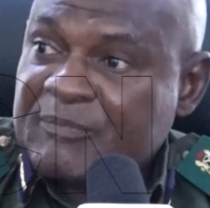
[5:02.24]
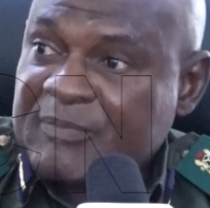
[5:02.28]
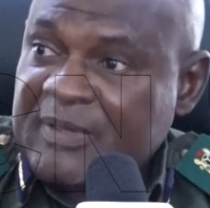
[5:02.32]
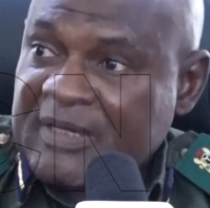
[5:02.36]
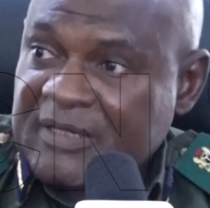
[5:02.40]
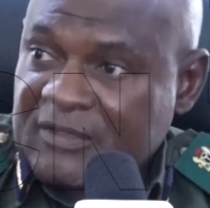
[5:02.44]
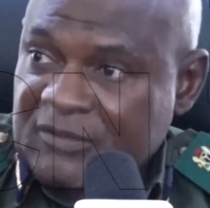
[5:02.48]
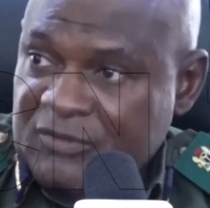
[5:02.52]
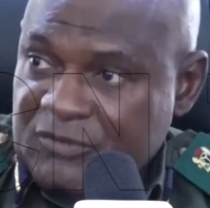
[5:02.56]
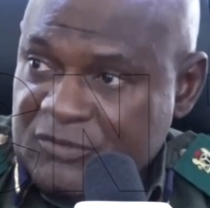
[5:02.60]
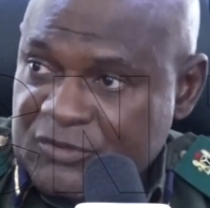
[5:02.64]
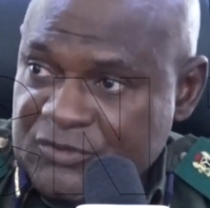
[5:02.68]

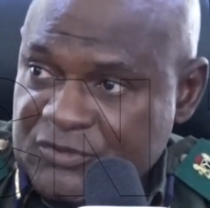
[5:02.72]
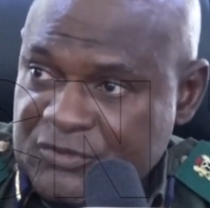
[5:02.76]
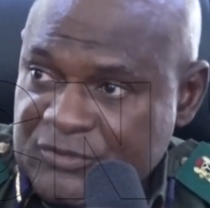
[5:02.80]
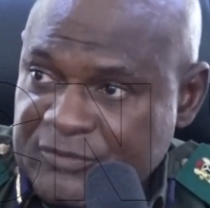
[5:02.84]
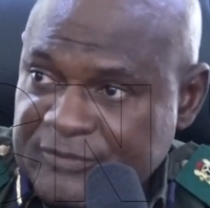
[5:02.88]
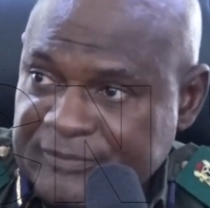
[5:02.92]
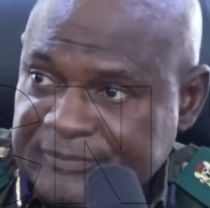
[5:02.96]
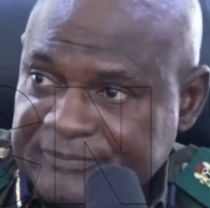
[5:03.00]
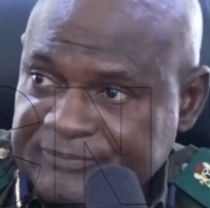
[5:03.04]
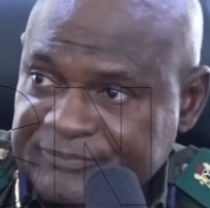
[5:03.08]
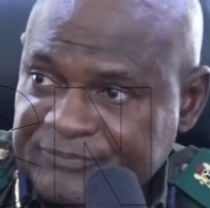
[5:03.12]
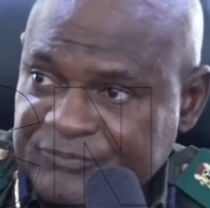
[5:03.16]
park does.
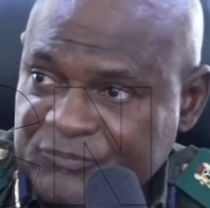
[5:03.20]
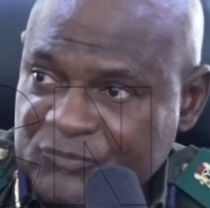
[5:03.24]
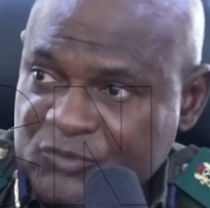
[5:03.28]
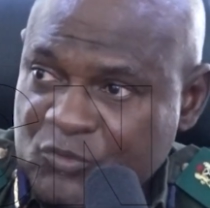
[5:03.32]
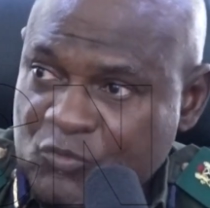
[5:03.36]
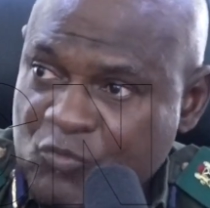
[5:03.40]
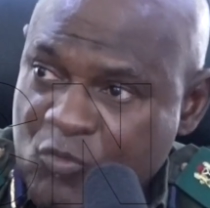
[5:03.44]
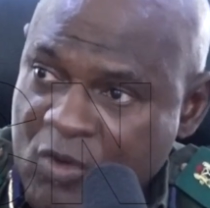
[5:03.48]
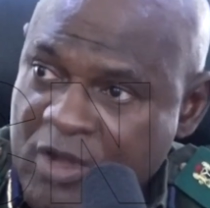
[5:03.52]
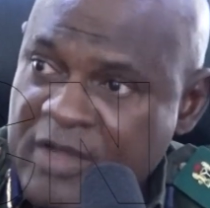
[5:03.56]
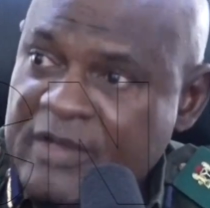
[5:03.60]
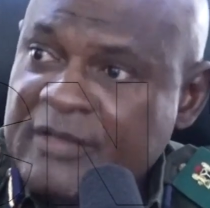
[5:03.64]

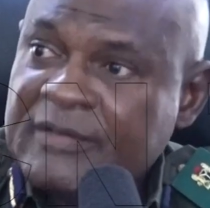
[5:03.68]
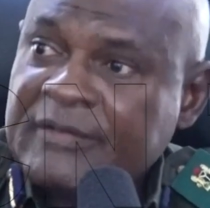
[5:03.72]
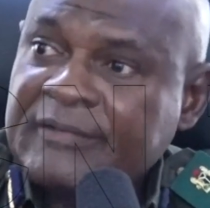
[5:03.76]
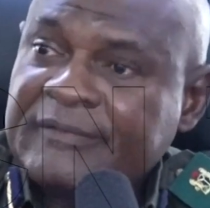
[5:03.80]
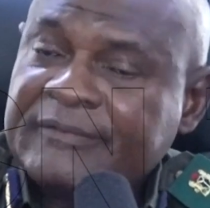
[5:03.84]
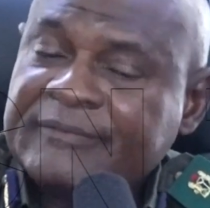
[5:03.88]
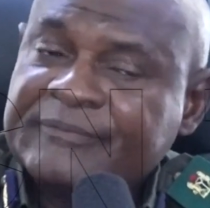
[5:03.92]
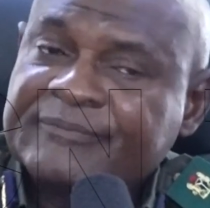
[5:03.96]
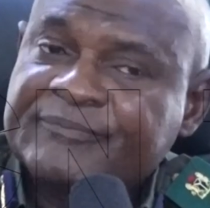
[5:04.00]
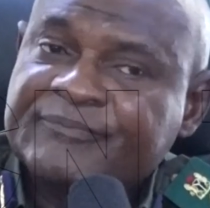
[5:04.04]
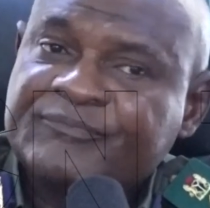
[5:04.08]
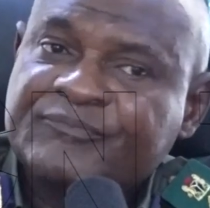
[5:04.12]
One,
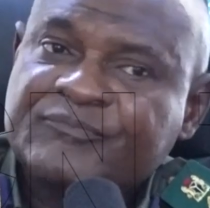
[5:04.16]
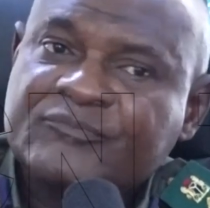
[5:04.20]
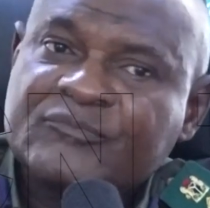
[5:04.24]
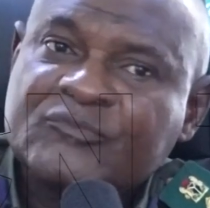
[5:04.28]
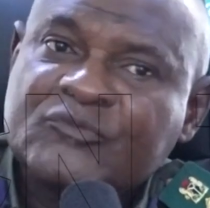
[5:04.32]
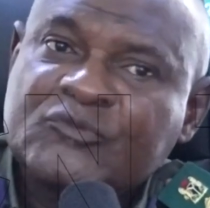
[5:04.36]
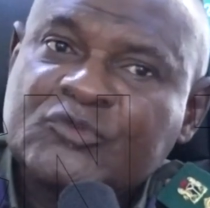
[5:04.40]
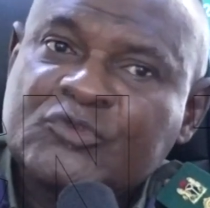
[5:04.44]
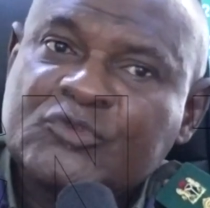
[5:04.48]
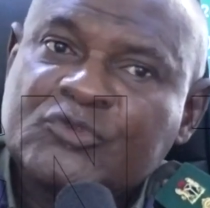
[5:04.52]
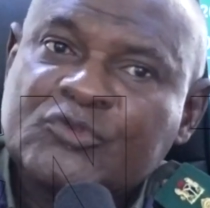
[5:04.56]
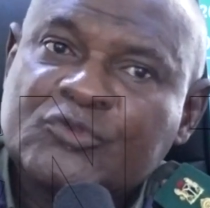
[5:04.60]

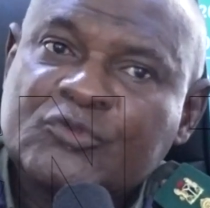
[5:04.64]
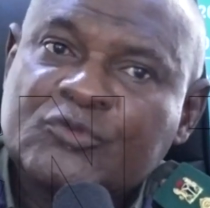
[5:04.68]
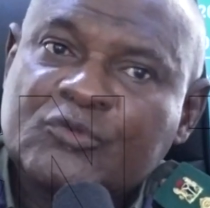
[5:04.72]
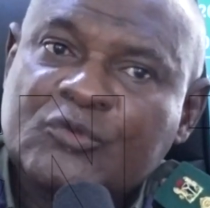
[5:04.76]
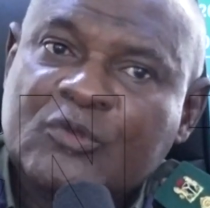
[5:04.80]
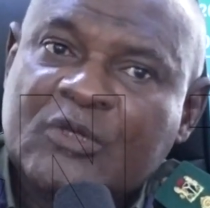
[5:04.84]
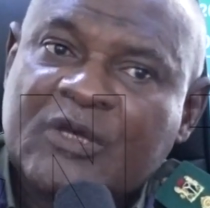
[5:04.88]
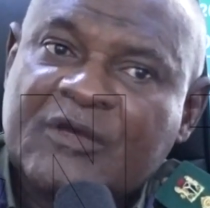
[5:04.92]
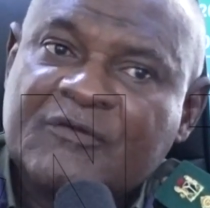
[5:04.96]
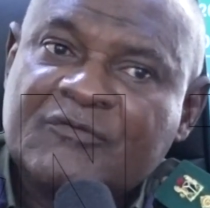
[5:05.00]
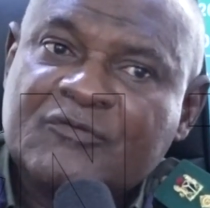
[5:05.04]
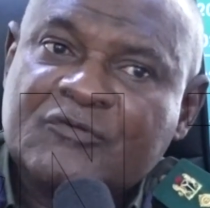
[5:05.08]

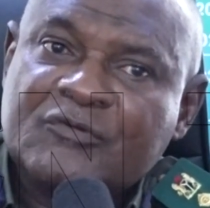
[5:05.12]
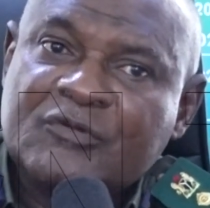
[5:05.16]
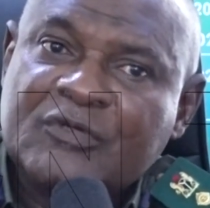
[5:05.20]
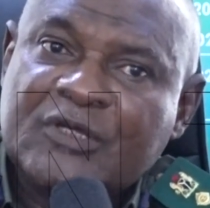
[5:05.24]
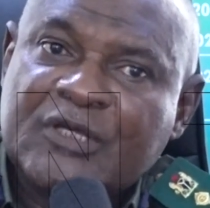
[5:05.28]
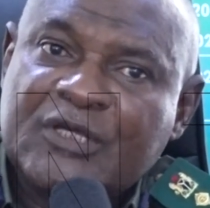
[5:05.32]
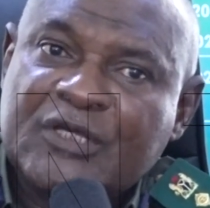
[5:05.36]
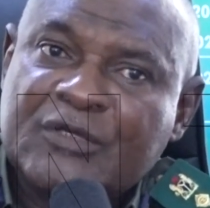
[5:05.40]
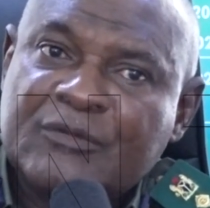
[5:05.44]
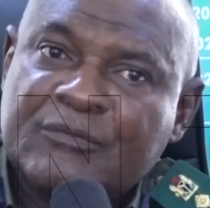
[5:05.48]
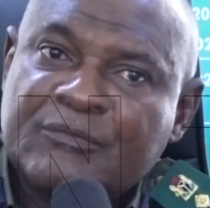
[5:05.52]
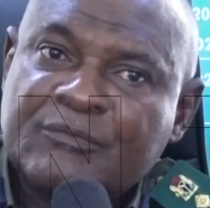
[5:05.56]
you have to
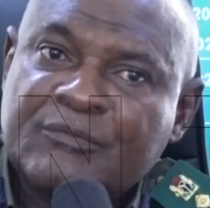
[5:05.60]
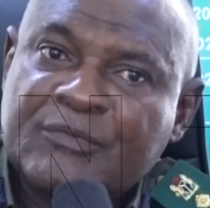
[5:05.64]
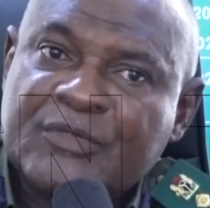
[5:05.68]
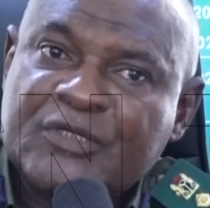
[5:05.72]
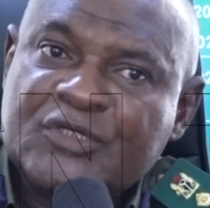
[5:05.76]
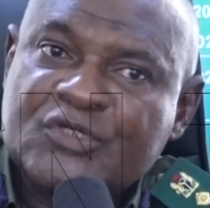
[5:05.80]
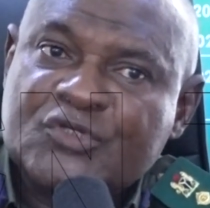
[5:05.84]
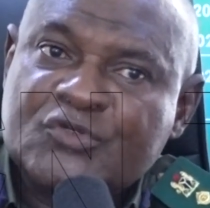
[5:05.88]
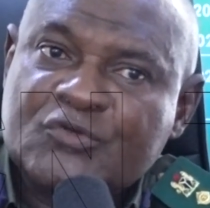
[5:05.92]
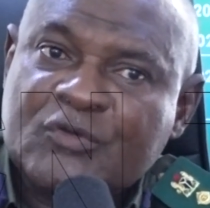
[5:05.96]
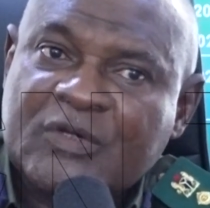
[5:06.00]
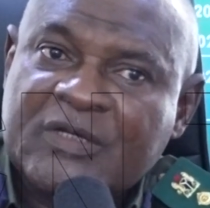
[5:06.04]

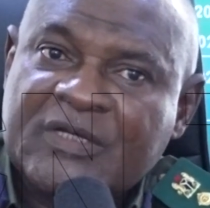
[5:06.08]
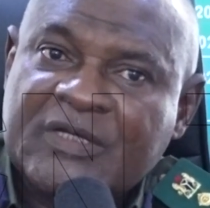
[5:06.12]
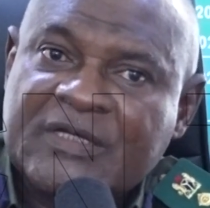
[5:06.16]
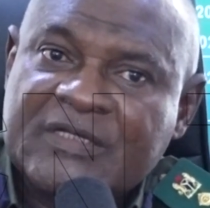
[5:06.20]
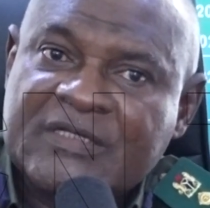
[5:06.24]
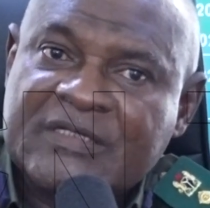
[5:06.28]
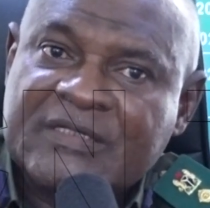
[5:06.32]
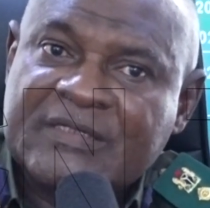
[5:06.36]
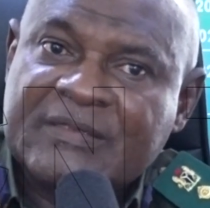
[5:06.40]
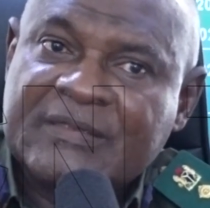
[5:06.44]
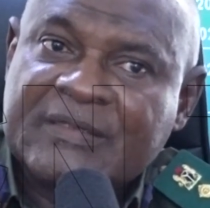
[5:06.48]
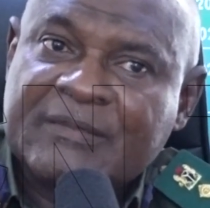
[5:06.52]
make sure
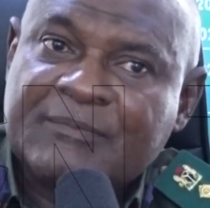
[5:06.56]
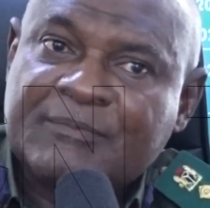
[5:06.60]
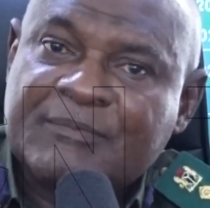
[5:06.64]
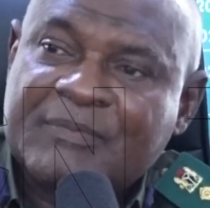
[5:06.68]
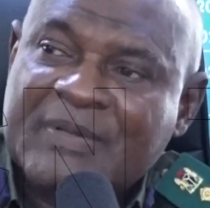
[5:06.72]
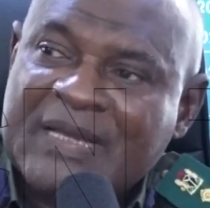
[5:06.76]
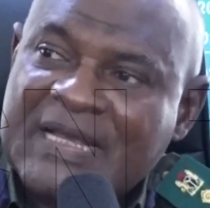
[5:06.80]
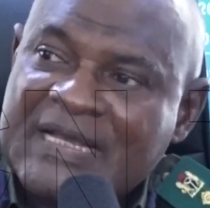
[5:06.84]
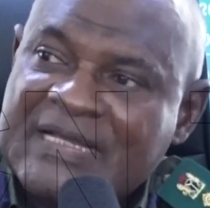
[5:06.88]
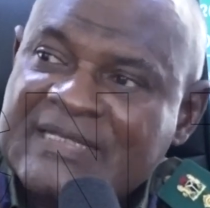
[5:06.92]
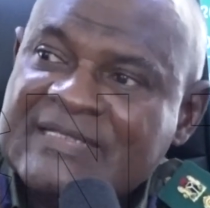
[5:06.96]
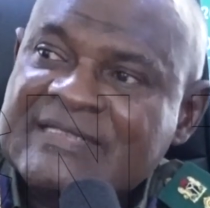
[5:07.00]
that the
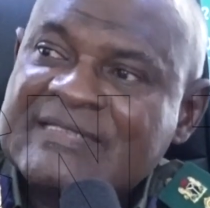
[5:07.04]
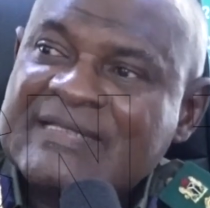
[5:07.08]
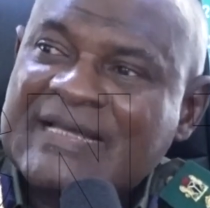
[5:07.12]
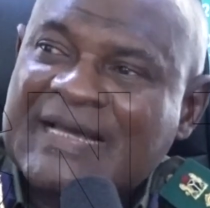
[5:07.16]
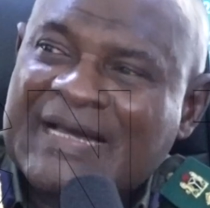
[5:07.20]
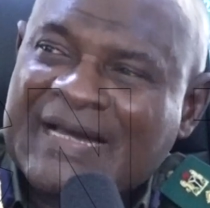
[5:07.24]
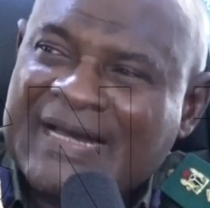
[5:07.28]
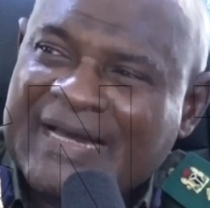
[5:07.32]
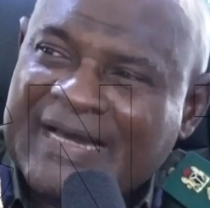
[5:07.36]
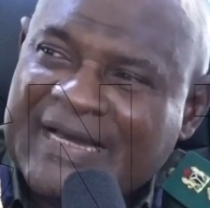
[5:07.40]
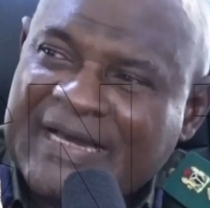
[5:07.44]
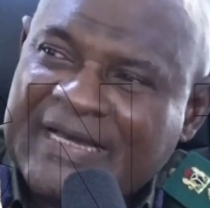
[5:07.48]
plants
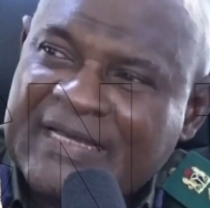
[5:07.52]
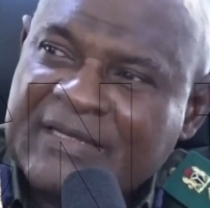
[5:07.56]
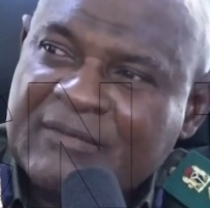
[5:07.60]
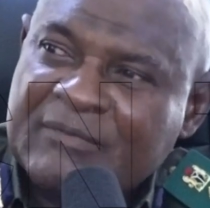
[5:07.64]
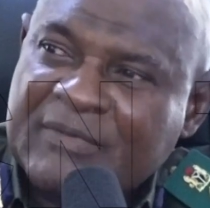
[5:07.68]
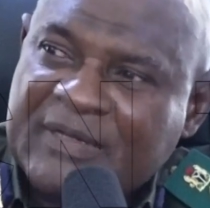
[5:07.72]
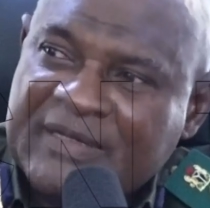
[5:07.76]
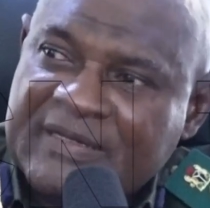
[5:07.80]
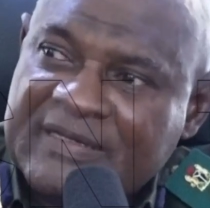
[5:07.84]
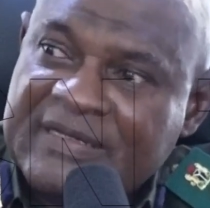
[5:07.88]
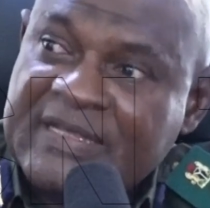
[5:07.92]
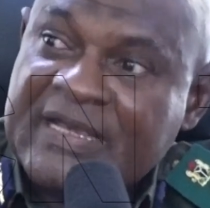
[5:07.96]
and
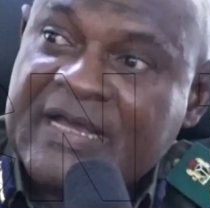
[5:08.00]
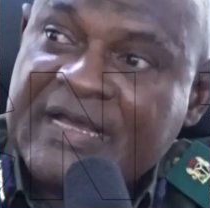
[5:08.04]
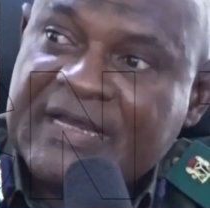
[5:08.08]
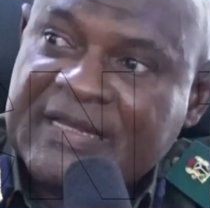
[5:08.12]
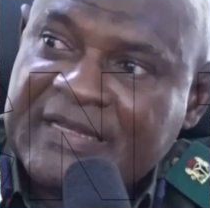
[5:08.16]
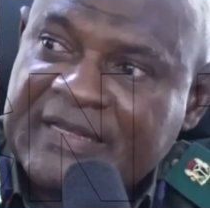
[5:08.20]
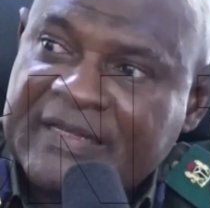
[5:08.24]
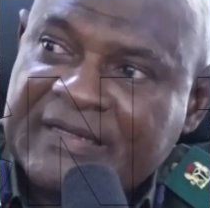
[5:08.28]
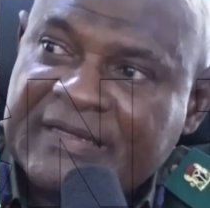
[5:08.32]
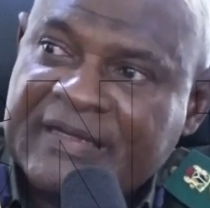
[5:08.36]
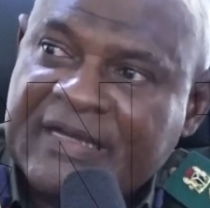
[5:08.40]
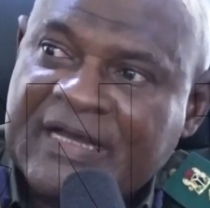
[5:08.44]
animals
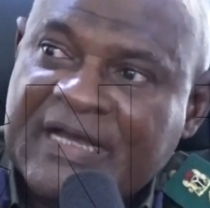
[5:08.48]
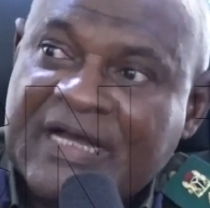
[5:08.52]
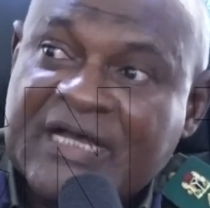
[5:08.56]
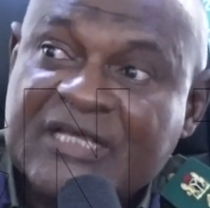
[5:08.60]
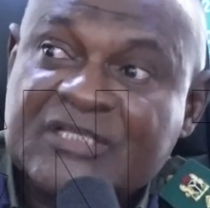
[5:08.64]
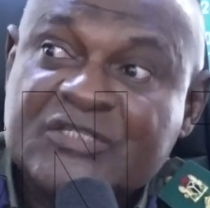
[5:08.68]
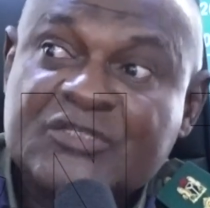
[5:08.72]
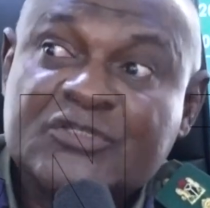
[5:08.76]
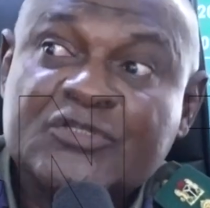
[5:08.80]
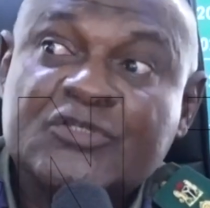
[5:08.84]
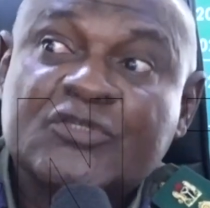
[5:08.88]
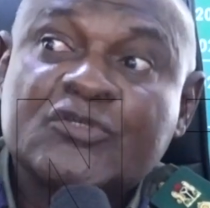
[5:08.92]
therein
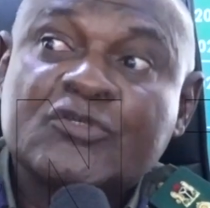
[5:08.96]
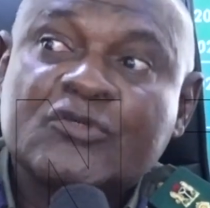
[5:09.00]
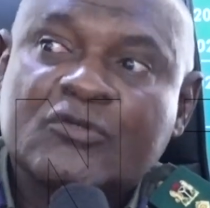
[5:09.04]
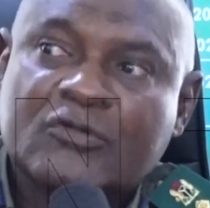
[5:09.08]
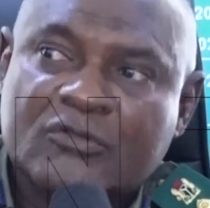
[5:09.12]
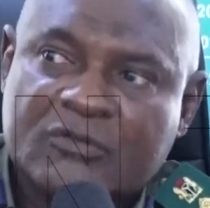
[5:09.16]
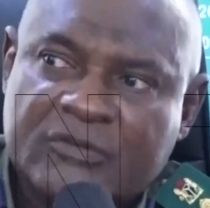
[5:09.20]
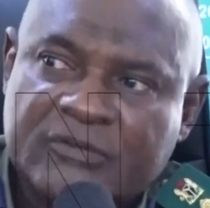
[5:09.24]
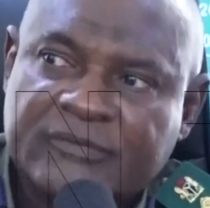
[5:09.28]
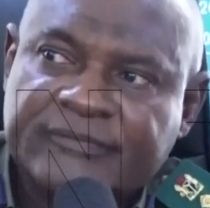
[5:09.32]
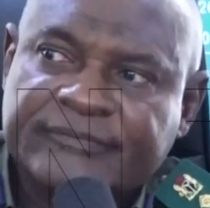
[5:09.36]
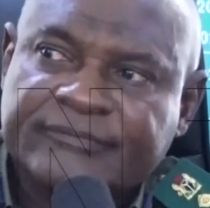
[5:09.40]
are
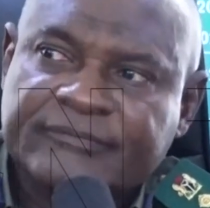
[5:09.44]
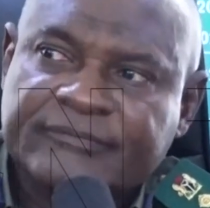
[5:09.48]
secured.